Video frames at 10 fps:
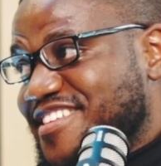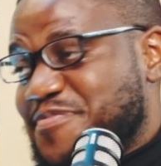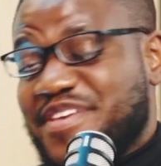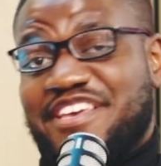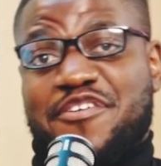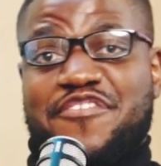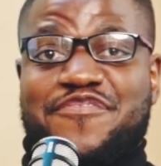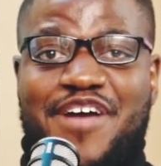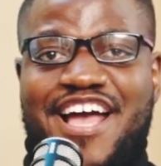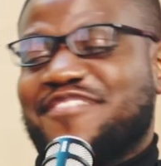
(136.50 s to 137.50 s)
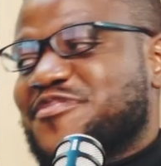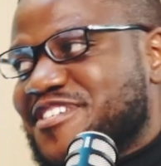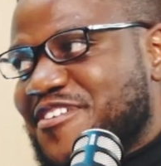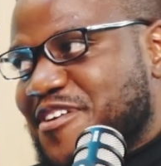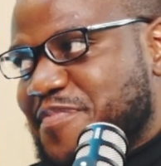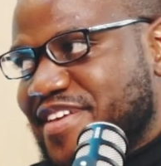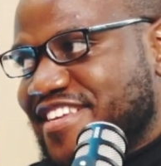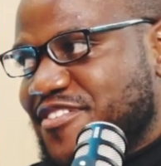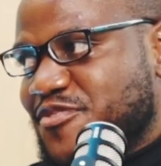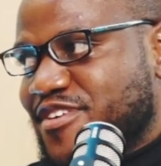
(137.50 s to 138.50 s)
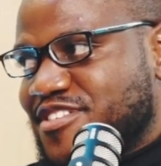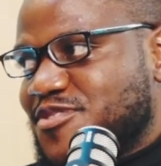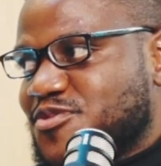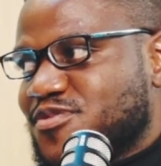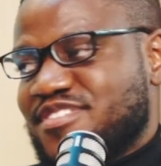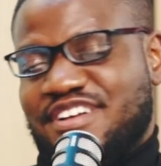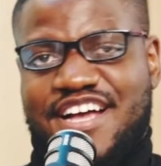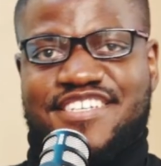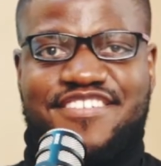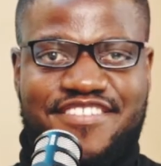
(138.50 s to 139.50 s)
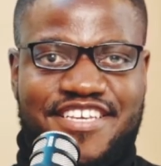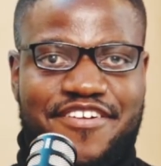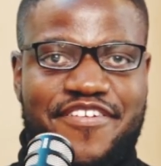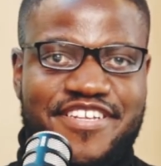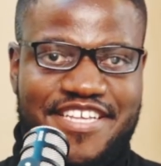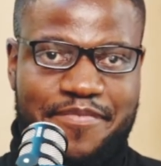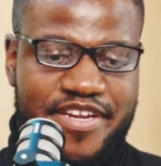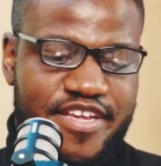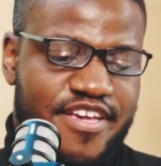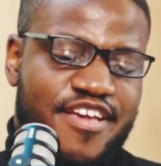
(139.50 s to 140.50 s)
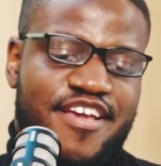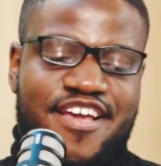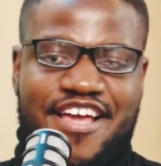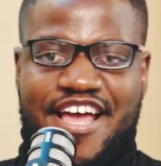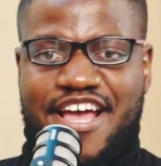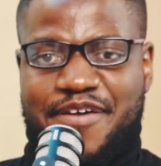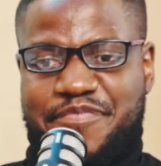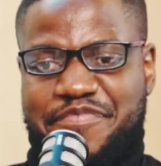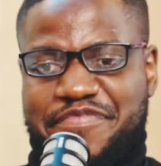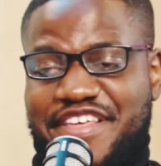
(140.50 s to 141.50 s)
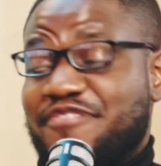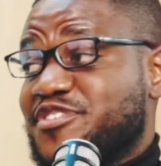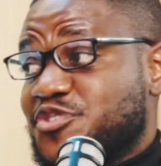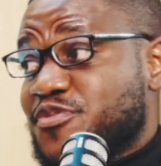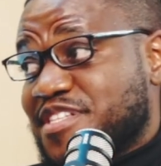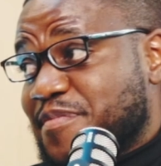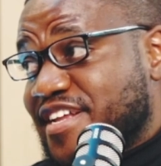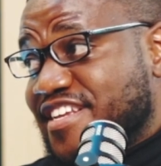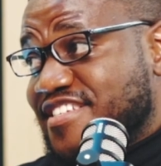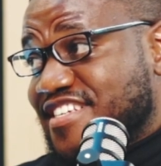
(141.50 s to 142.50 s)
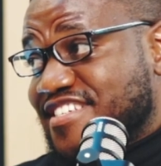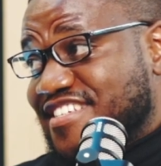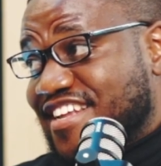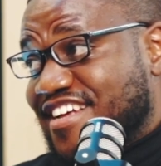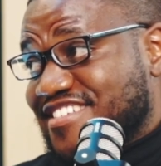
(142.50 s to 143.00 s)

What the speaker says: speaking of, I have to shout out BDU as usual until they increase that money. They reduced the money since the last.